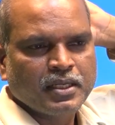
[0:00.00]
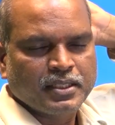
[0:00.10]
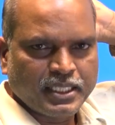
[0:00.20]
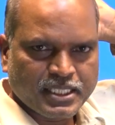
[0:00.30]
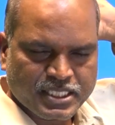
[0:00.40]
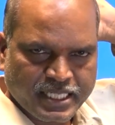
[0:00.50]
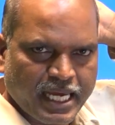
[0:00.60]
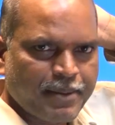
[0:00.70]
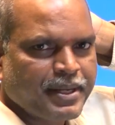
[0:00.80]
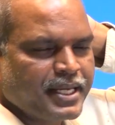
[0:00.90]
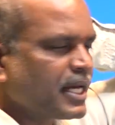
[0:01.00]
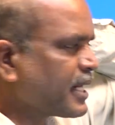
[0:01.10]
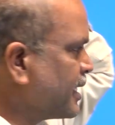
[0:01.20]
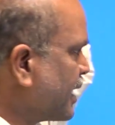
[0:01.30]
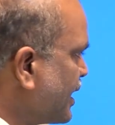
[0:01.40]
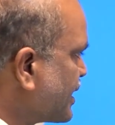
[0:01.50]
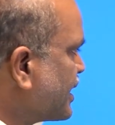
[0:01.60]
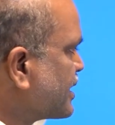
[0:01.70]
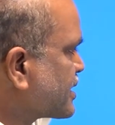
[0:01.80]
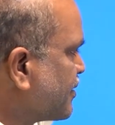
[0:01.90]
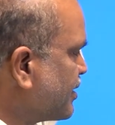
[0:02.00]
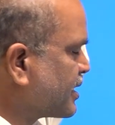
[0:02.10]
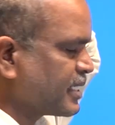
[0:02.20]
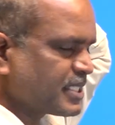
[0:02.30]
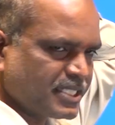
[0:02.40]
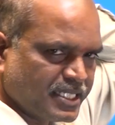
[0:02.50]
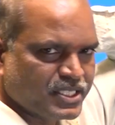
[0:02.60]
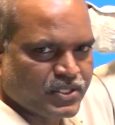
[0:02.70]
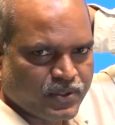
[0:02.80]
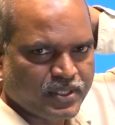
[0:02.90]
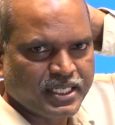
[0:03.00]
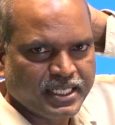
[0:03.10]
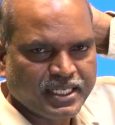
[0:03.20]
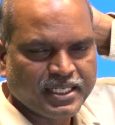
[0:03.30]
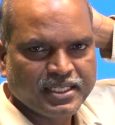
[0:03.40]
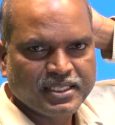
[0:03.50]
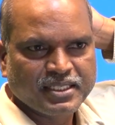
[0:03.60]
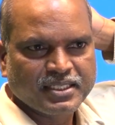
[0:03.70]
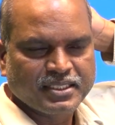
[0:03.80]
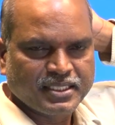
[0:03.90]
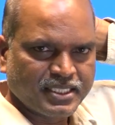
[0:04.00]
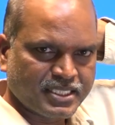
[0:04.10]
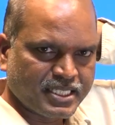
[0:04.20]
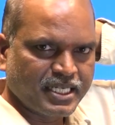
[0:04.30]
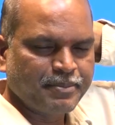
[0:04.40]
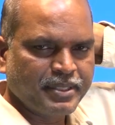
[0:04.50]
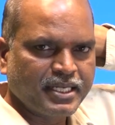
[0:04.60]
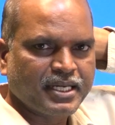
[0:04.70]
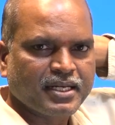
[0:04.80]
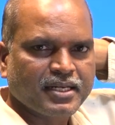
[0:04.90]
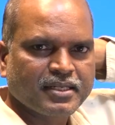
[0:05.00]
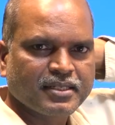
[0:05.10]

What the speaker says: In same year, in 1976 only, in same year,